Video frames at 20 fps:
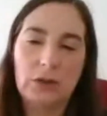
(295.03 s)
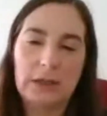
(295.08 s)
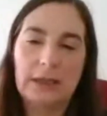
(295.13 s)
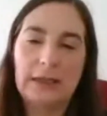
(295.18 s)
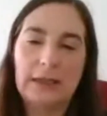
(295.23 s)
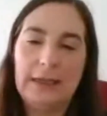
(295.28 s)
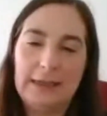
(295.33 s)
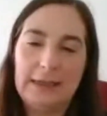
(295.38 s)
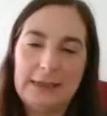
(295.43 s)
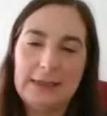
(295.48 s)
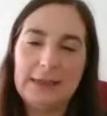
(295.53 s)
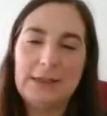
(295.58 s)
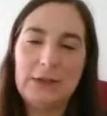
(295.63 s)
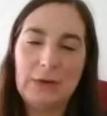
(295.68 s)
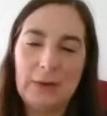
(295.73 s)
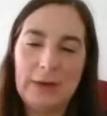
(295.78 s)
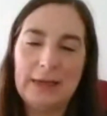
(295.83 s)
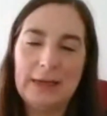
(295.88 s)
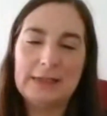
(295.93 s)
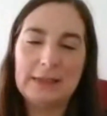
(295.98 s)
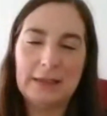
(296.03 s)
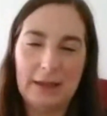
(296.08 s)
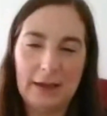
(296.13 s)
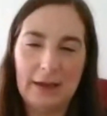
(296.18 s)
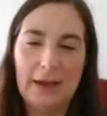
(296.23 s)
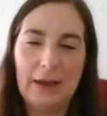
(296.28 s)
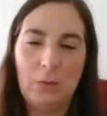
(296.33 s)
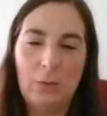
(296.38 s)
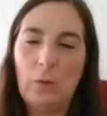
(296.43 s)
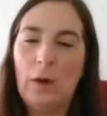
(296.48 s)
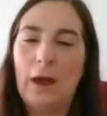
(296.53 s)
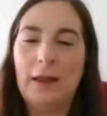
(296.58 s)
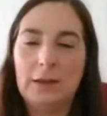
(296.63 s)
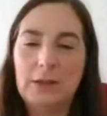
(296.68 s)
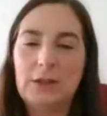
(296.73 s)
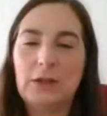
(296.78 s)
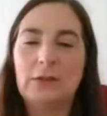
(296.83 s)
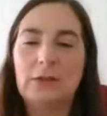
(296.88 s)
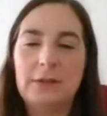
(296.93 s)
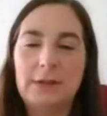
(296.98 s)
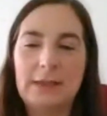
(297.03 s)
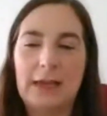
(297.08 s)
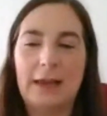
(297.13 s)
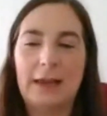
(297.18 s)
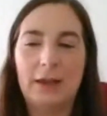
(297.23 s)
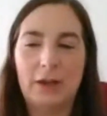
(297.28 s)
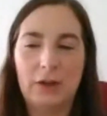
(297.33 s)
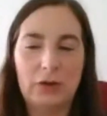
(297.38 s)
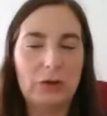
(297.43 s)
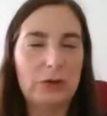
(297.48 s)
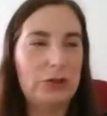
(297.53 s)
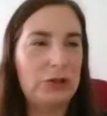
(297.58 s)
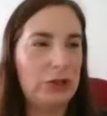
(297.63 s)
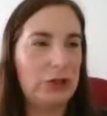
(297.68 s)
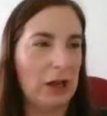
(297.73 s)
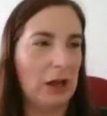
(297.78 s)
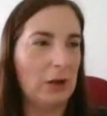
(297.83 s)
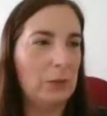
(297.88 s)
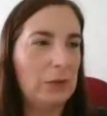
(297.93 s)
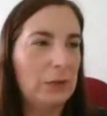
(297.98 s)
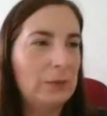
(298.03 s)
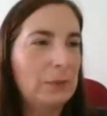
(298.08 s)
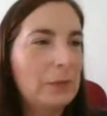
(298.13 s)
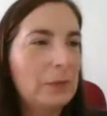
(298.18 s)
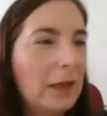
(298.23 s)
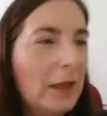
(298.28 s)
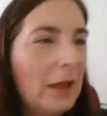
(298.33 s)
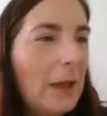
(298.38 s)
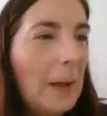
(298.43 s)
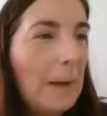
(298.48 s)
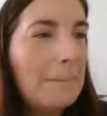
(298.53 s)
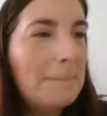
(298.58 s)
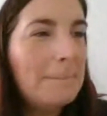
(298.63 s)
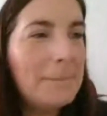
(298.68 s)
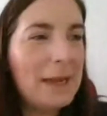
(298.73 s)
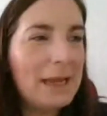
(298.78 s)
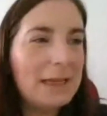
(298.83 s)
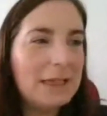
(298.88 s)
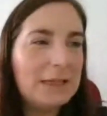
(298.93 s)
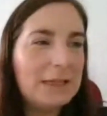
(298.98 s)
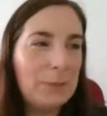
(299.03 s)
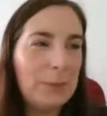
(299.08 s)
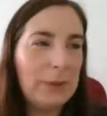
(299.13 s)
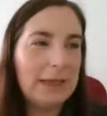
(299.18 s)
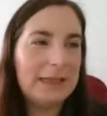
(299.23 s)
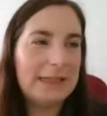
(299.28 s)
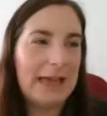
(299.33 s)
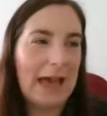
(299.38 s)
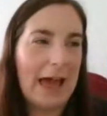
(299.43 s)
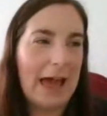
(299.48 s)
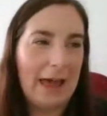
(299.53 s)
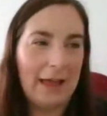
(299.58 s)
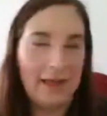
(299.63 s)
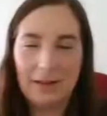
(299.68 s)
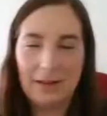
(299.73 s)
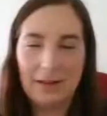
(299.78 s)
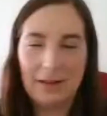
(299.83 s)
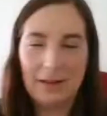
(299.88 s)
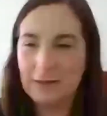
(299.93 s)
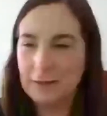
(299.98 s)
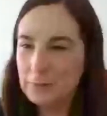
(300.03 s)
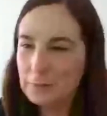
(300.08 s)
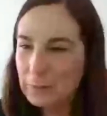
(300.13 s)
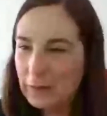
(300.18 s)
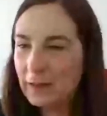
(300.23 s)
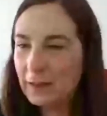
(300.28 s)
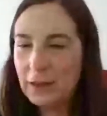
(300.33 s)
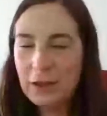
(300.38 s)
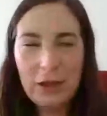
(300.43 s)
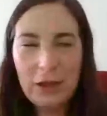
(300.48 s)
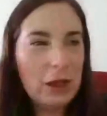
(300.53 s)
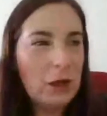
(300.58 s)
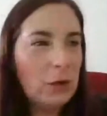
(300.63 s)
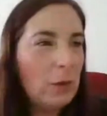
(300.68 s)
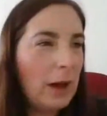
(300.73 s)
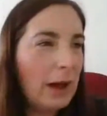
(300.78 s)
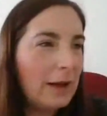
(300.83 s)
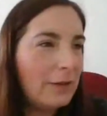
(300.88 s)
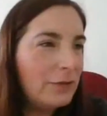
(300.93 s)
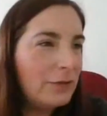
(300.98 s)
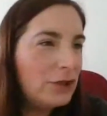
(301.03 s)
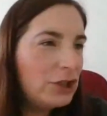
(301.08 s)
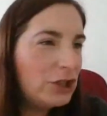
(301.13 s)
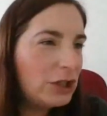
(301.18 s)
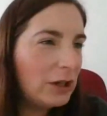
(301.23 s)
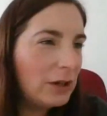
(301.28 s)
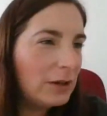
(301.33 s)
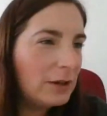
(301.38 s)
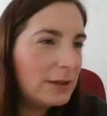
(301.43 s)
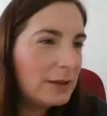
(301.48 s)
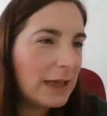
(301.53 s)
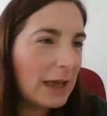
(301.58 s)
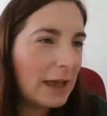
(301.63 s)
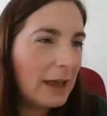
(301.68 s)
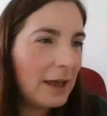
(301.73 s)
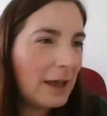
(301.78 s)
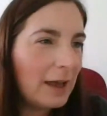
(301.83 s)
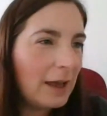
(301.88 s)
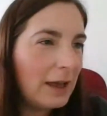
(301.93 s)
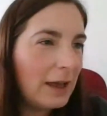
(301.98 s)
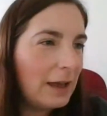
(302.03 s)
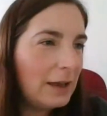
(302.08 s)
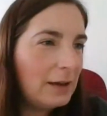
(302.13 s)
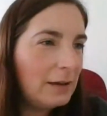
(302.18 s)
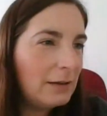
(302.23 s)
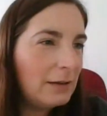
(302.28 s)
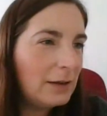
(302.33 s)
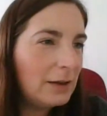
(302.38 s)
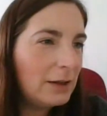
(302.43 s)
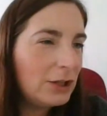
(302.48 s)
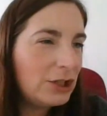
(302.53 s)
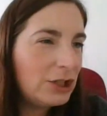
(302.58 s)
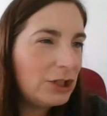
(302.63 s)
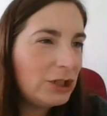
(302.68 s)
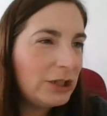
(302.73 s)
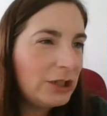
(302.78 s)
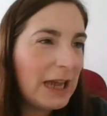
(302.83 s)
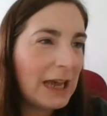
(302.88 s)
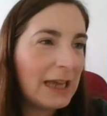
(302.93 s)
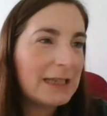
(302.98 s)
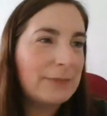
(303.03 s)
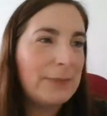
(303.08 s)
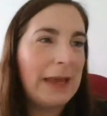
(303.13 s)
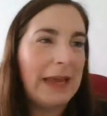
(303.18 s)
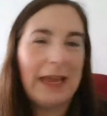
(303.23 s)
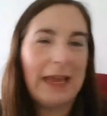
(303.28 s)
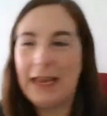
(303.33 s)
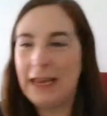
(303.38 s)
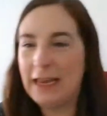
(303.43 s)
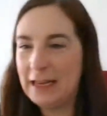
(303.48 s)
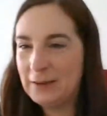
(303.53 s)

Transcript: At least he's doing his learning. Well done, Senna. Good job. Miss Patel, you have chosen Yasmin.